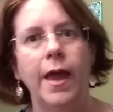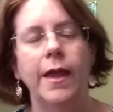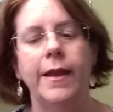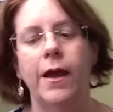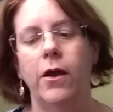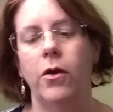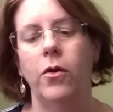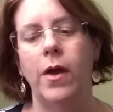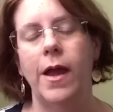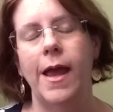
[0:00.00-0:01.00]

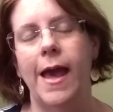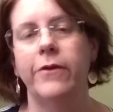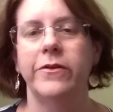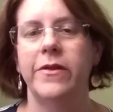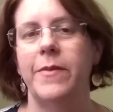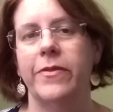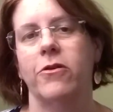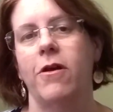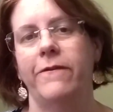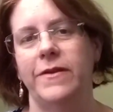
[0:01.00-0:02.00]
Now, how do they make their
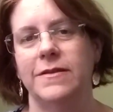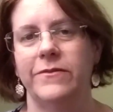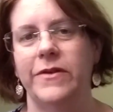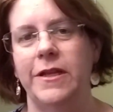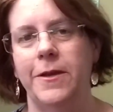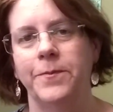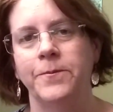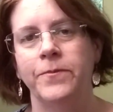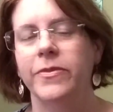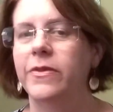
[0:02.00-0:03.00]
coffee in Slovenia?
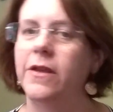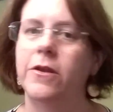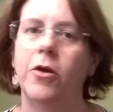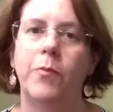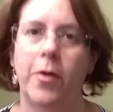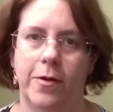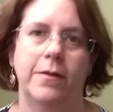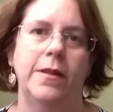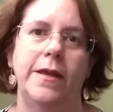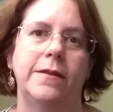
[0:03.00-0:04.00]
They don't
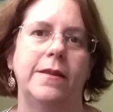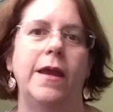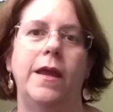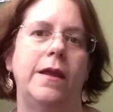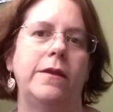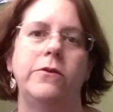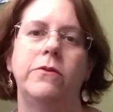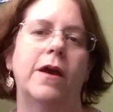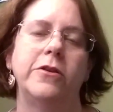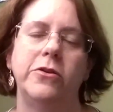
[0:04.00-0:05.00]
percolate. They do
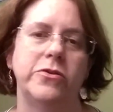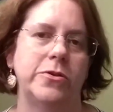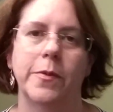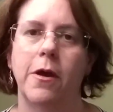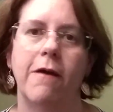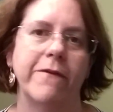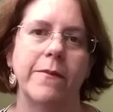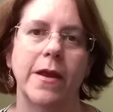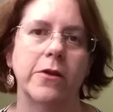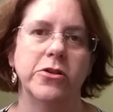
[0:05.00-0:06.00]
not use drip coffee
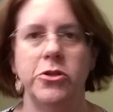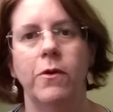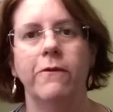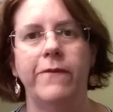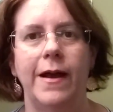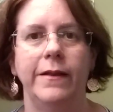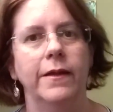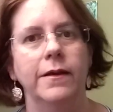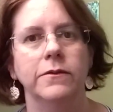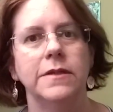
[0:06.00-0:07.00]
makers. You won't find
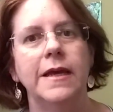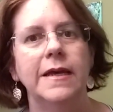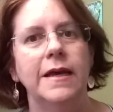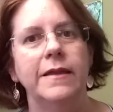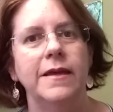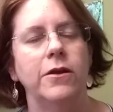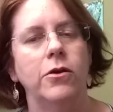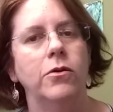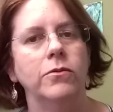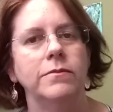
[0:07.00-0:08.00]
those.
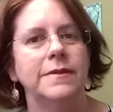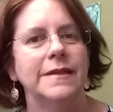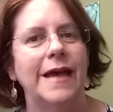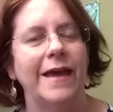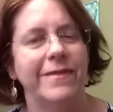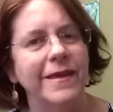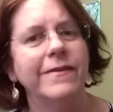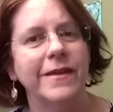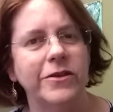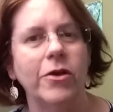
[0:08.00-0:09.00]
I think
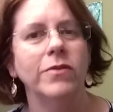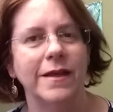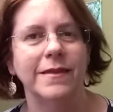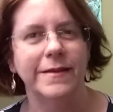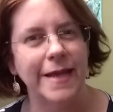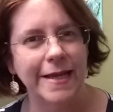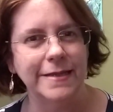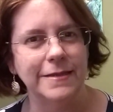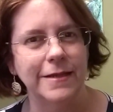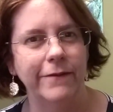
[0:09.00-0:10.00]
they don't like the
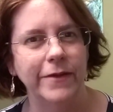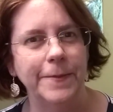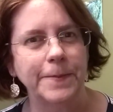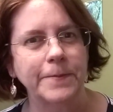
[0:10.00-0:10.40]
taste of it.